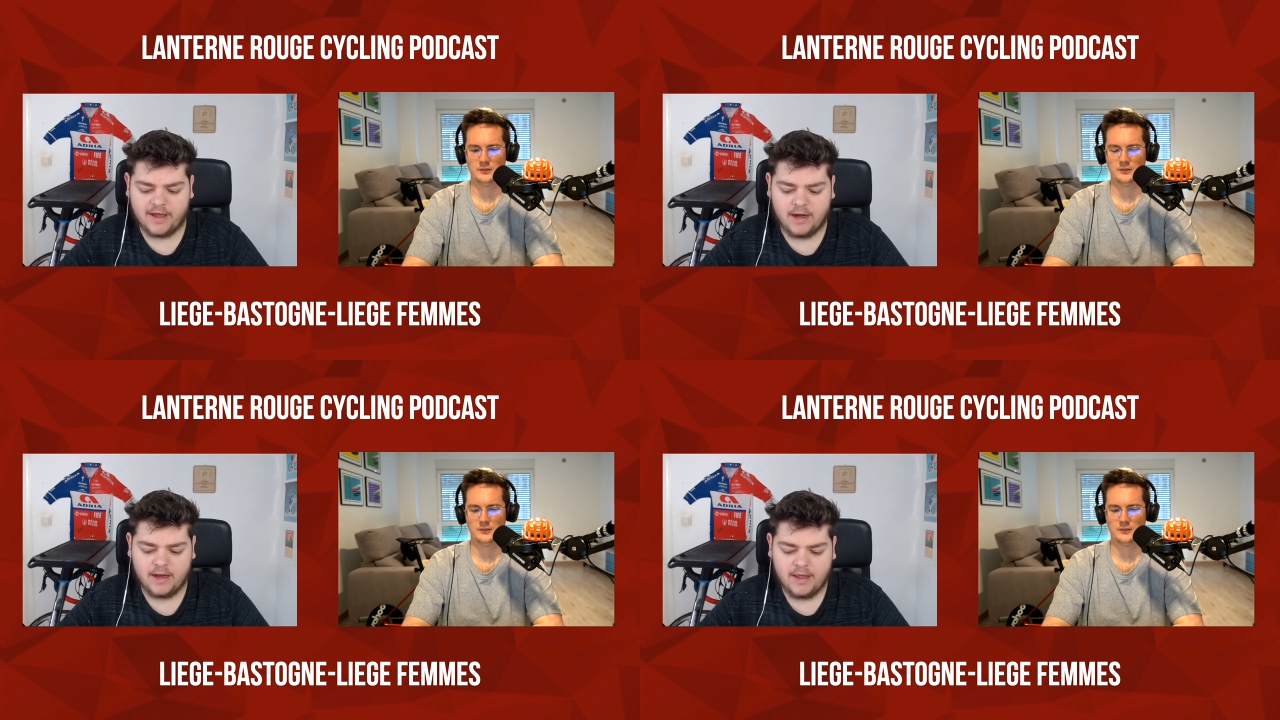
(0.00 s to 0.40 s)

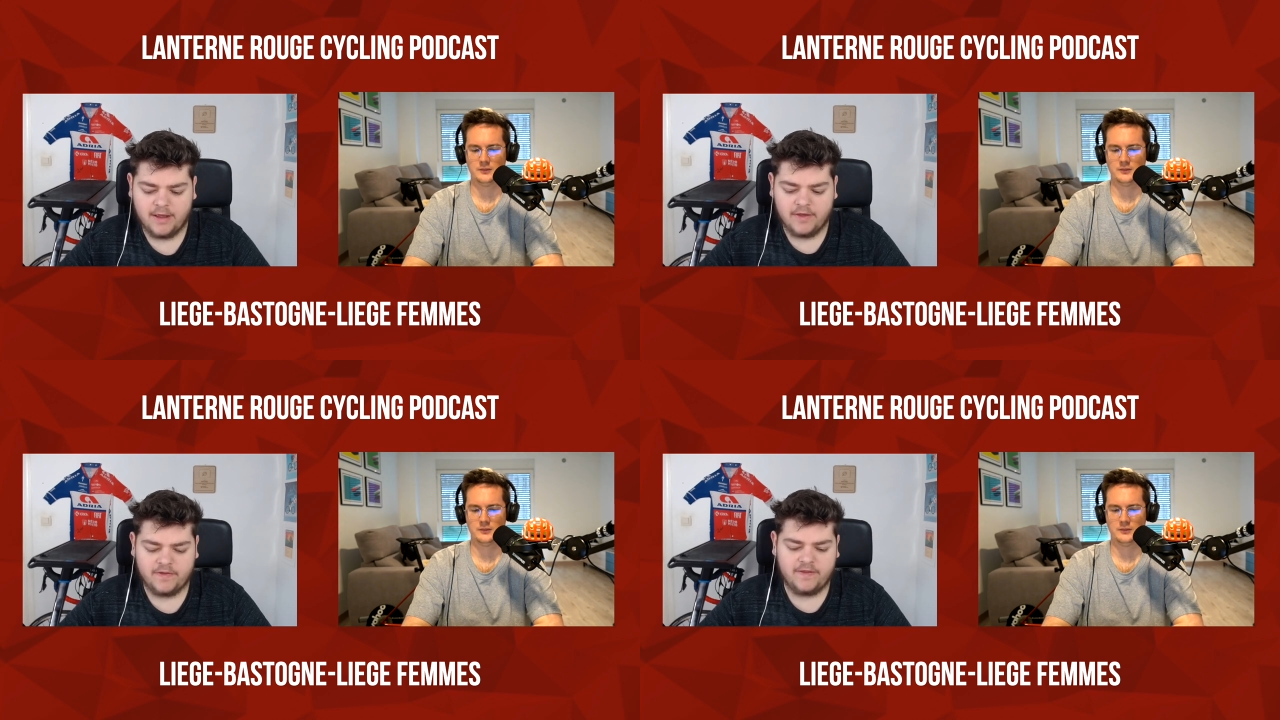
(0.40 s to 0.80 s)
Speaker 1: and
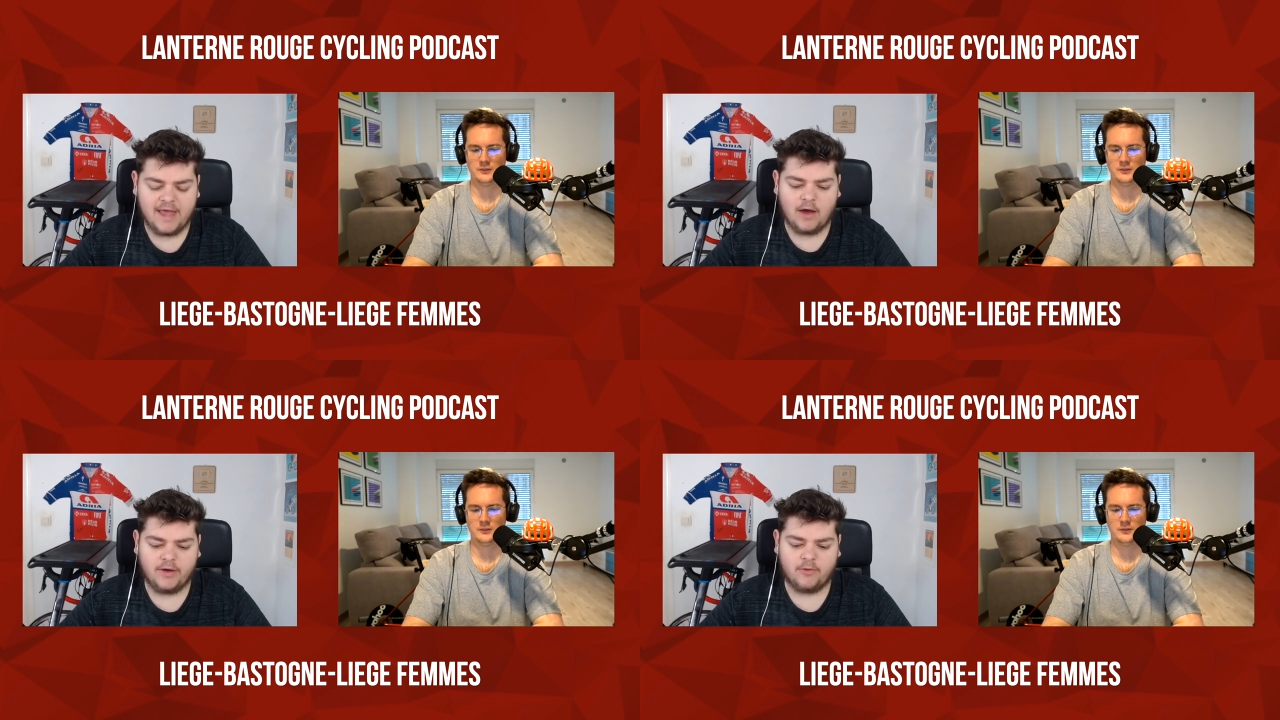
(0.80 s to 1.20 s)
see
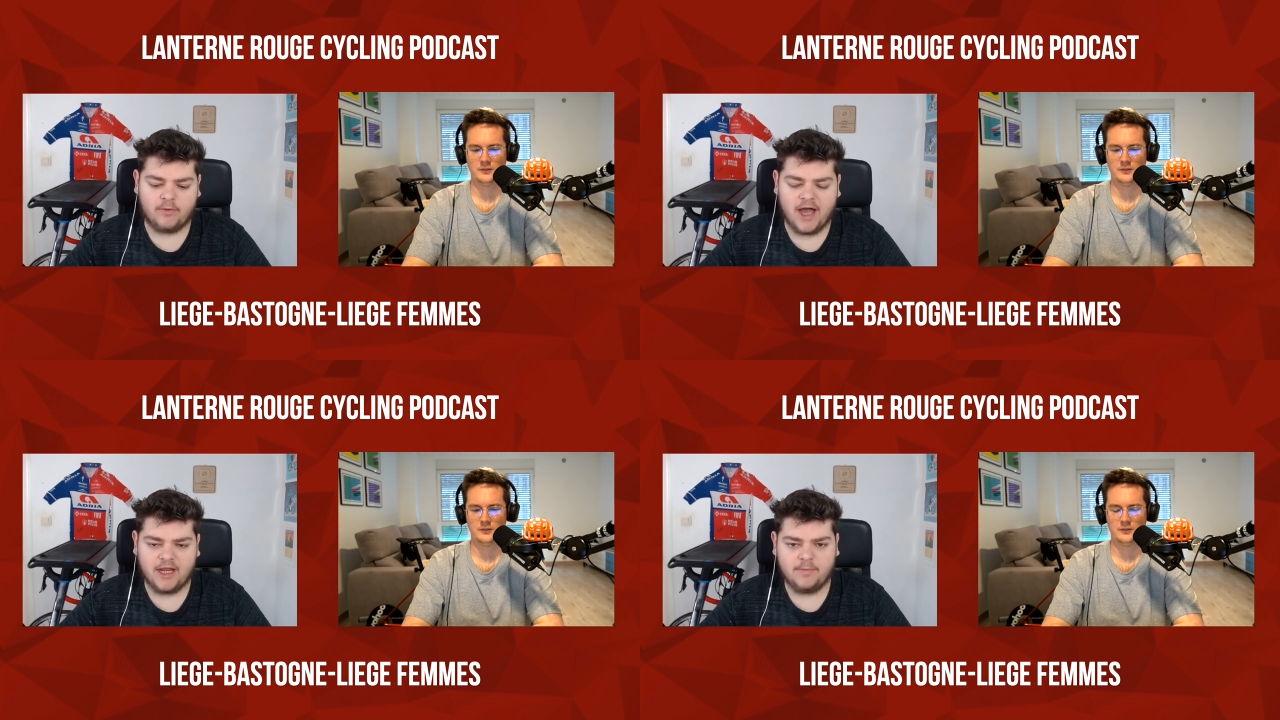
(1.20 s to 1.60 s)
how they
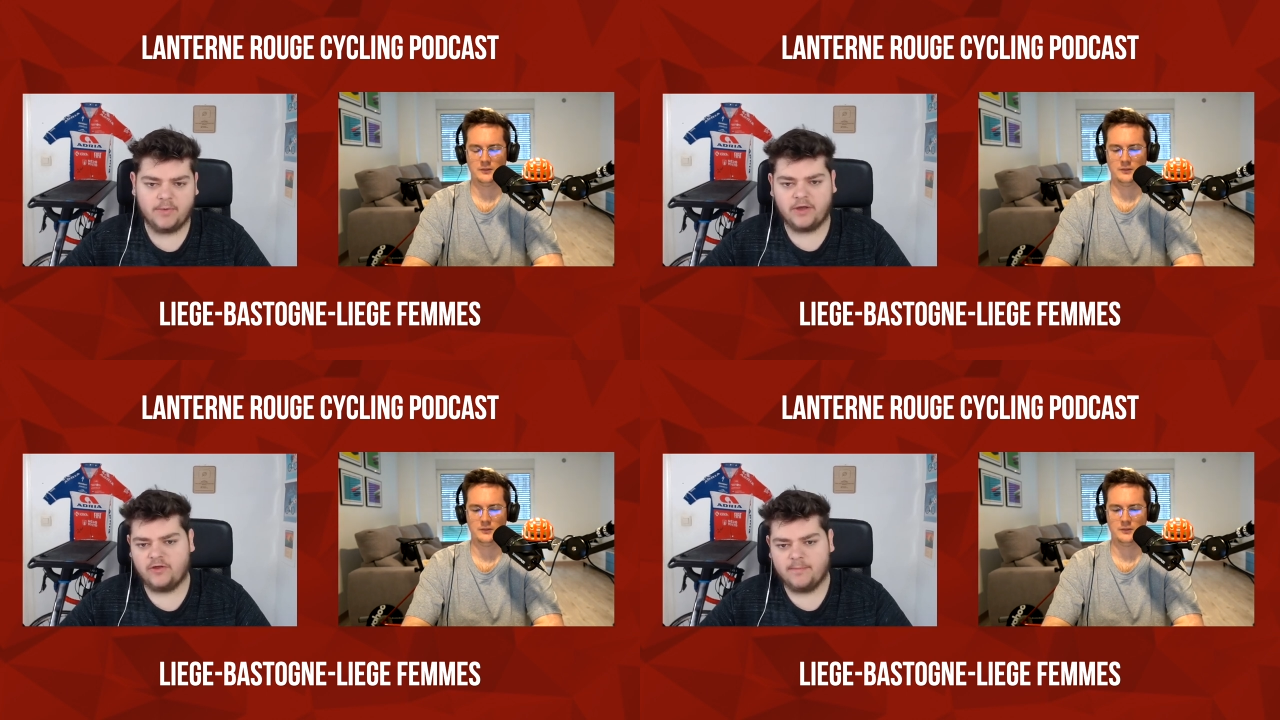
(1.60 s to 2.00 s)
ride it.
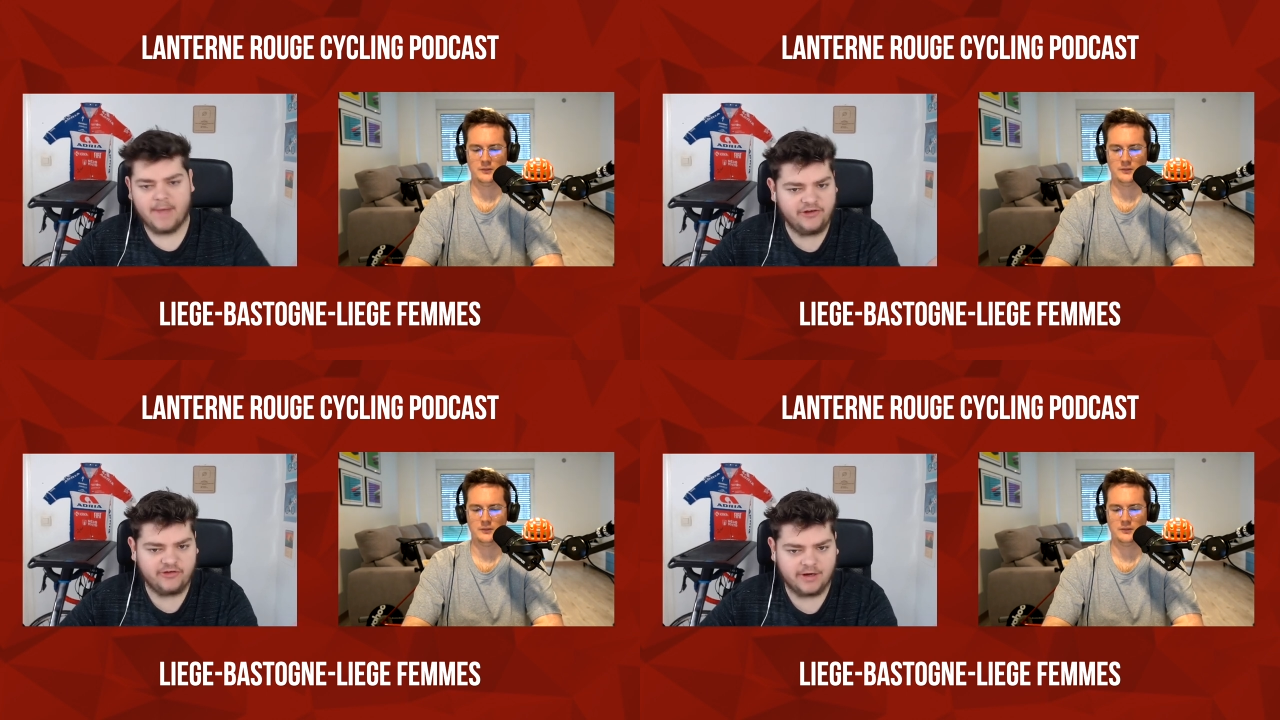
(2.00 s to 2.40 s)
Because you
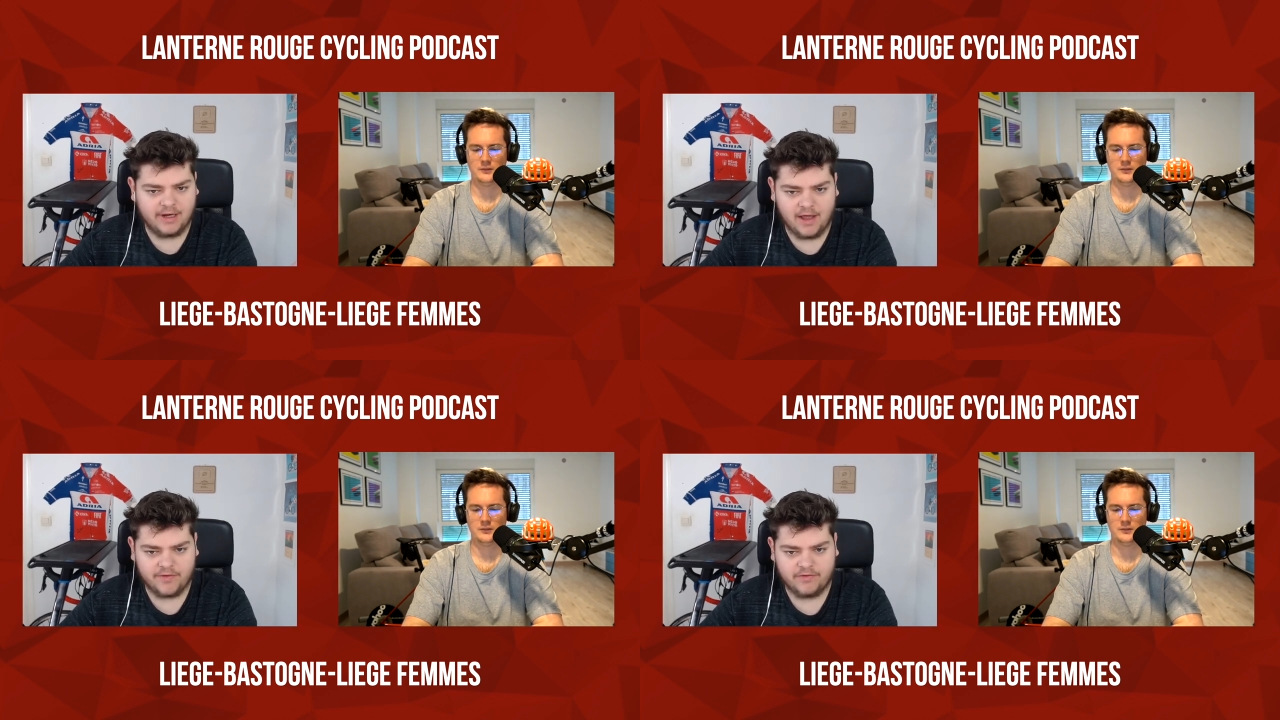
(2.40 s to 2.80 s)
mentioned
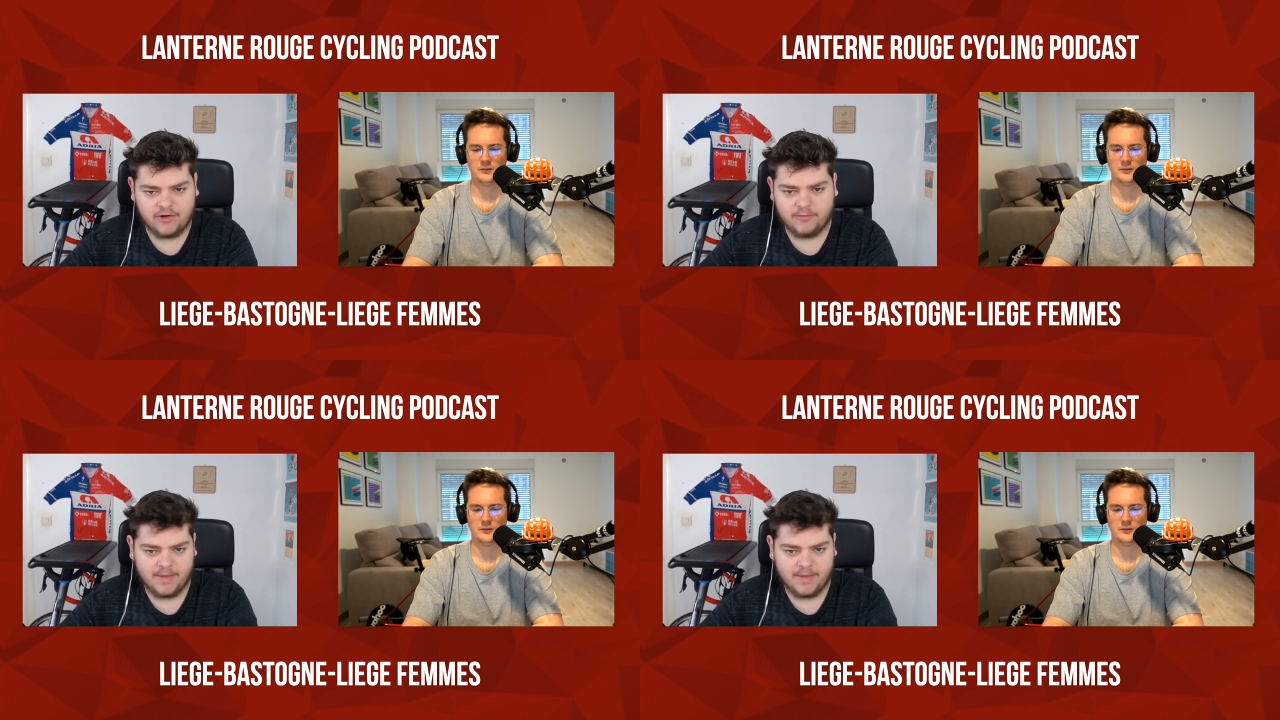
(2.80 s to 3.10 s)
last year, you